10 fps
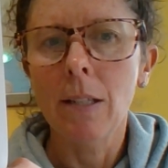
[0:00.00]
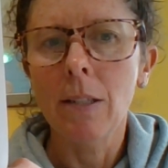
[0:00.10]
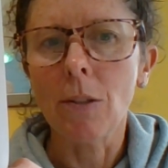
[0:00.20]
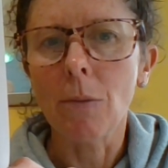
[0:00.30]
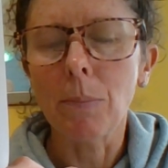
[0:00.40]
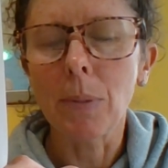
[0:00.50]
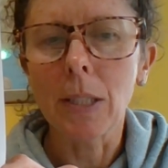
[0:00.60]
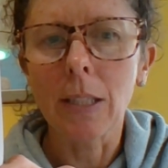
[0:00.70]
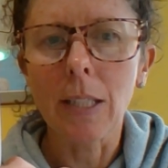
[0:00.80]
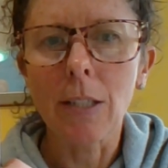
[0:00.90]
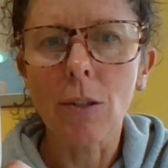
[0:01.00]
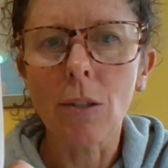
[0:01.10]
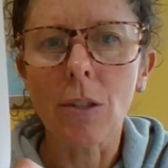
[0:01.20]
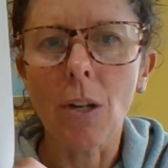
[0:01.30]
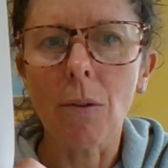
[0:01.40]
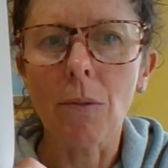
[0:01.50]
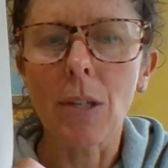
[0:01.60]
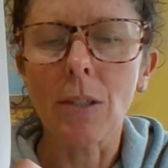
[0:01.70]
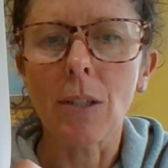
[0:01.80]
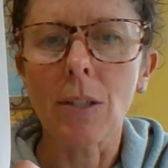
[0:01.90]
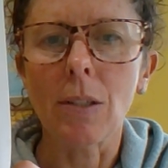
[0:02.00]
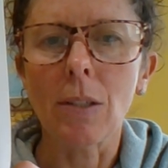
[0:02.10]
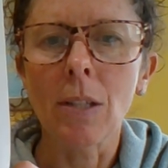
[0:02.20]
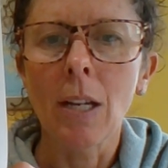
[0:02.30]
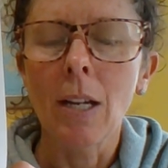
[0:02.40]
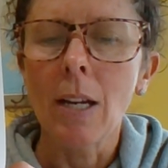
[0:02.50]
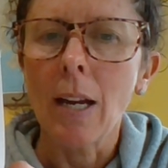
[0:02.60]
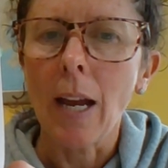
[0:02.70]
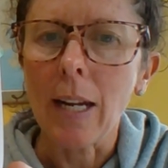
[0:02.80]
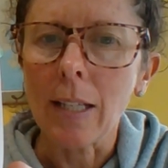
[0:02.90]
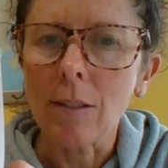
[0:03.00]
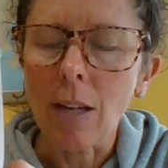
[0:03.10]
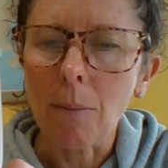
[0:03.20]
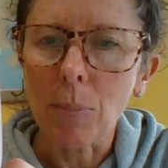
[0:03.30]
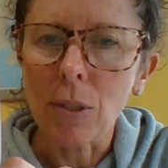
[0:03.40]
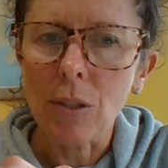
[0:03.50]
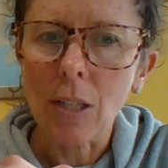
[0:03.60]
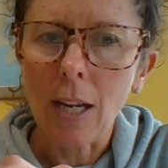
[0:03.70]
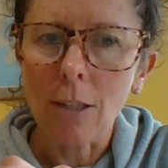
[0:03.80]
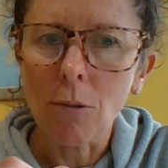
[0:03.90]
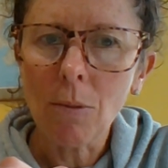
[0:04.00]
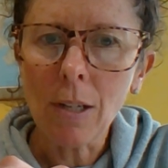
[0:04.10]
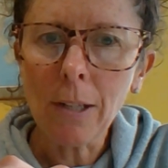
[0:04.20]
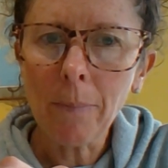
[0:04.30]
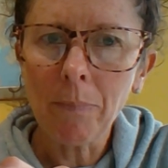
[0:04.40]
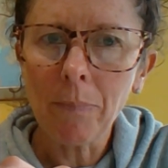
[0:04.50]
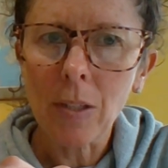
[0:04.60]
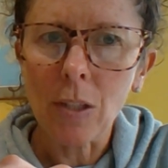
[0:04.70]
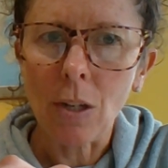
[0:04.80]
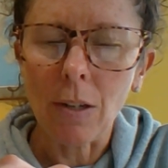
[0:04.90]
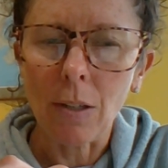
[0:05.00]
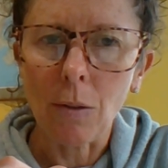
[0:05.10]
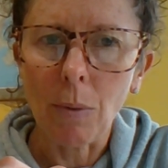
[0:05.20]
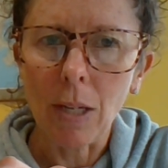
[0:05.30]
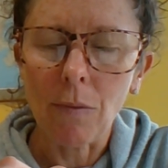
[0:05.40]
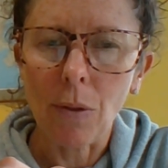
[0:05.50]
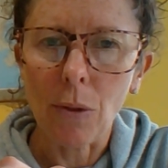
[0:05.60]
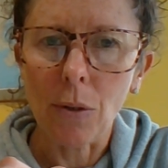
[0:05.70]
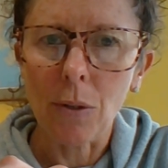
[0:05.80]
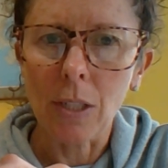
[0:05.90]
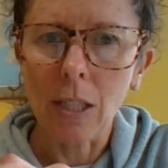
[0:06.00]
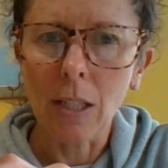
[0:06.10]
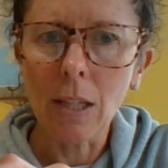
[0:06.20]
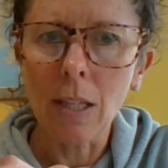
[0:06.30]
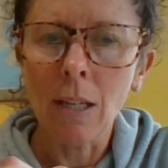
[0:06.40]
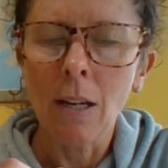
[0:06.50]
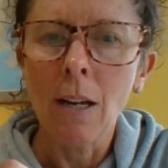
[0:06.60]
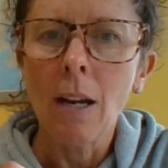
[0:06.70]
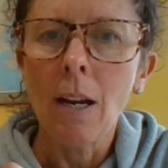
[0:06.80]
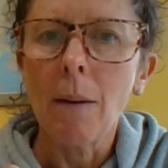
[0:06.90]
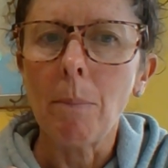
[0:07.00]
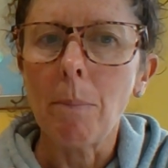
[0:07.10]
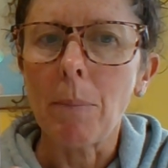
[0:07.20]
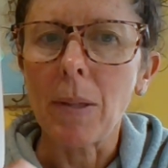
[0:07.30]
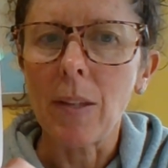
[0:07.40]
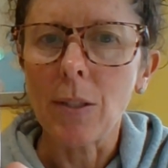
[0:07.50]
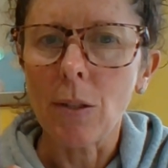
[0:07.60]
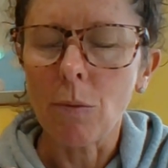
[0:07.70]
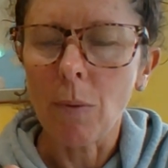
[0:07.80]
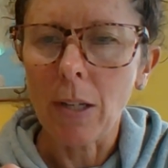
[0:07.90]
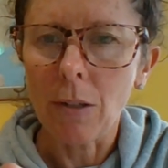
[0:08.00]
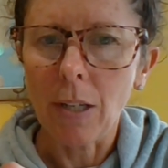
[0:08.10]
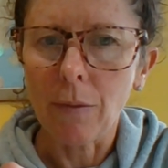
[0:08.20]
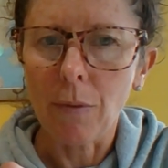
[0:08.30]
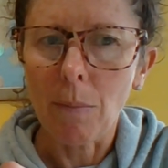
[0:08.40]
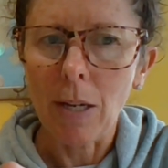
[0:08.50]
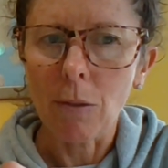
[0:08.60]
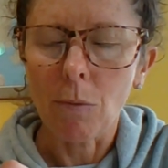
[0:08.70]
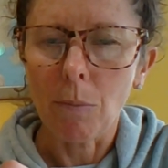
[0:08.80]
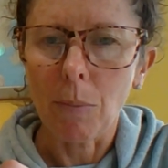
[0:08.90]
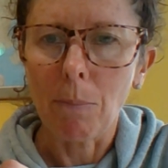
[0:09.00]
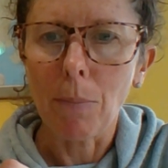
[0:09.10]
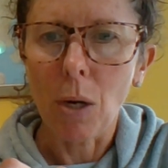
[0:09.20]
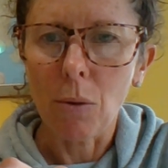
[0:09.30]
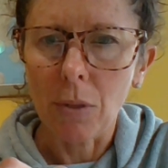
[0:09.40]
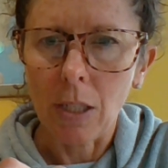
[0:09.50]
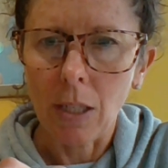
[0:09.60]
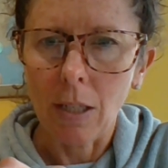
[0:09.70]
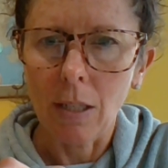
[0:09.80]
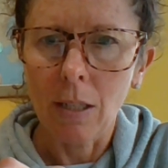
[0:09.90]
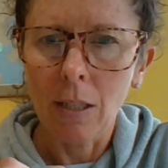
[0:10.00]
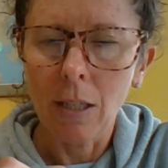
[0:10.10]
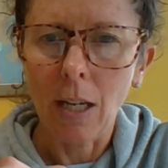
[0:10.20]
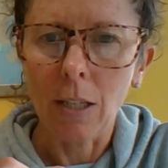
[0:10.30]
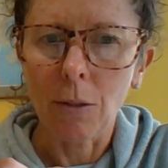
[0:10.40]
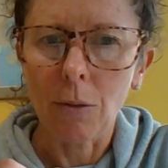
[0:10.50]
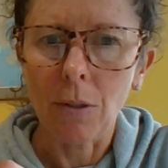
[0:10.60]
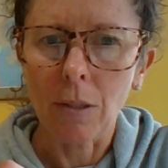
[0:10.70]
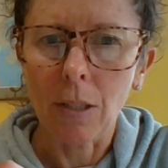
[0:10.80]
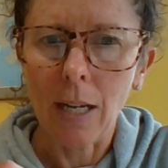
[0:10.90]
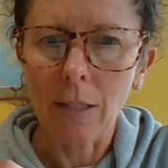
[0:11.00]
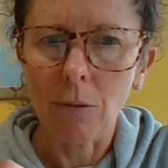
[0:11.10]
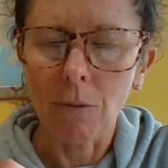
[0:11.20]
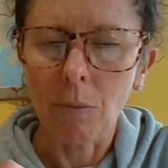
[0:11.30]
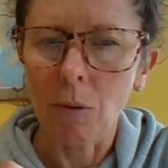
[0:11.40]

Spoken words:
So please just know this is an example schedule starting the week of the 13th, but this is when your information will be posted in Google Classroom.